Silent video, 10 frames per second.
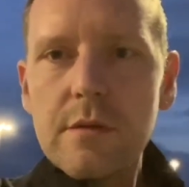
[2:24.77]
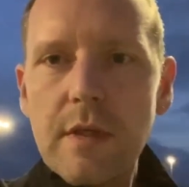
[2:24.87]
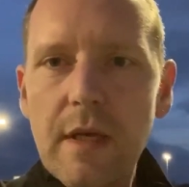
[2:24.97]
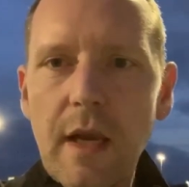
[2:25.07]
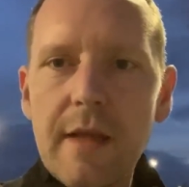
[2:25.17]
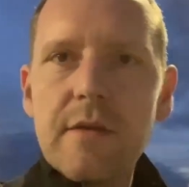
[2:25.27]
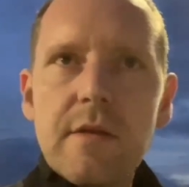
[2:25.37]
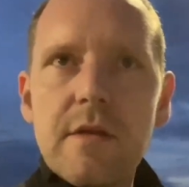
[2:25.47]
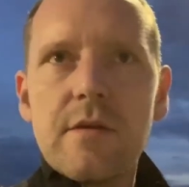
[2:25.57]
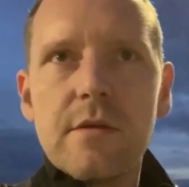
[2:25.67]

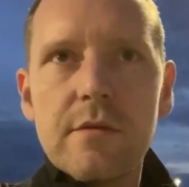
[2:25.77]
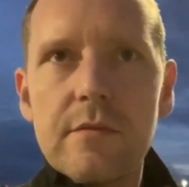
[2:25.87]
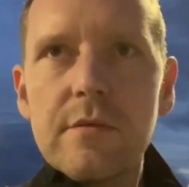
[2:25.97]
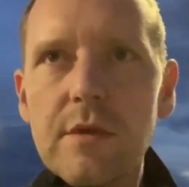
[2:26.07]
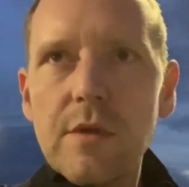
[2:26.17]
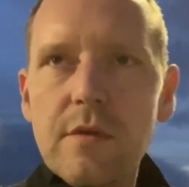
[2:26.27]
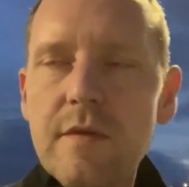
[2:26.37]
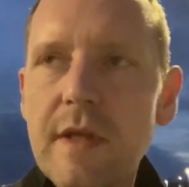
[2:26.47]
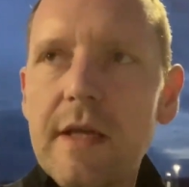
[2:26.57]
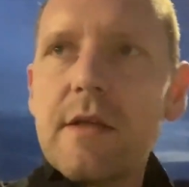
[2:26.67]
Atlanta, sort of the north
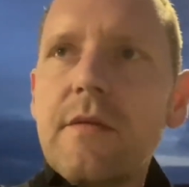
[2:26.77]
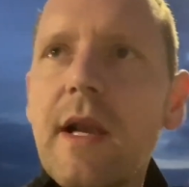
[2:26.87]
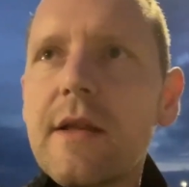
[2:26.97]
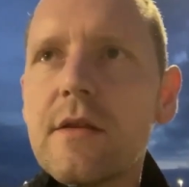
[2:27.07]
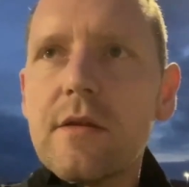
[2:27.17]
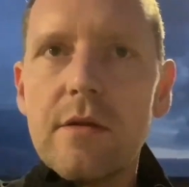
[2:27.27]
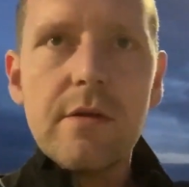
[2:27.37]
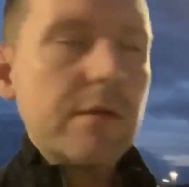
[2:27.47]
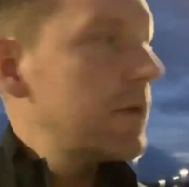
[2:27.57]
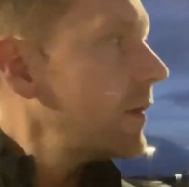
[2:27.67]
side of Atlanta
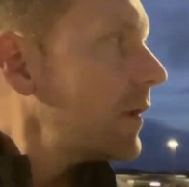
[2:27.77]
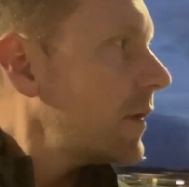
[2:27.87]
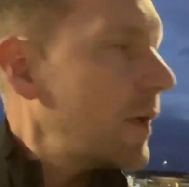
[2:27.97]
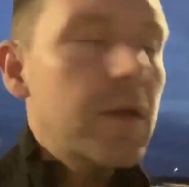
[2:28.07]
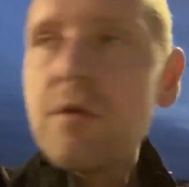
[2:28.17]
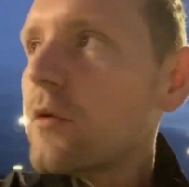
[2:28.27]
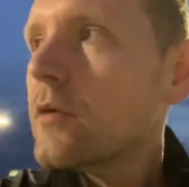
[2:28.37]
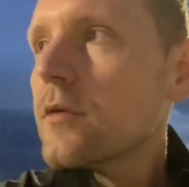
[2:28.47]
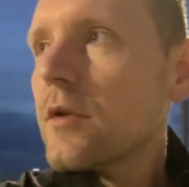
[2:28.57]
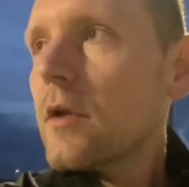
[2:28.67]
in
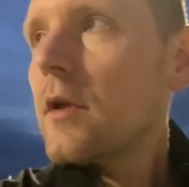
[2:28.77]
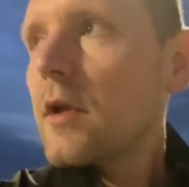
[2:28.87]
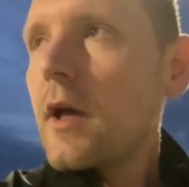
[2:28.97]
Georgia.